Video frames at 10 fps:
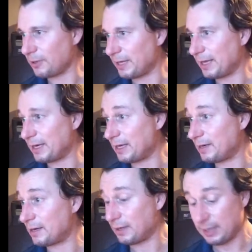and in
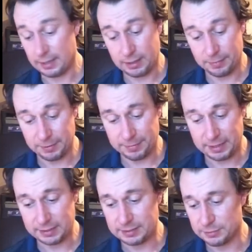a couple of
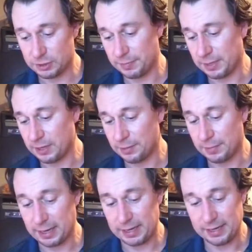minutes I'm jumping on my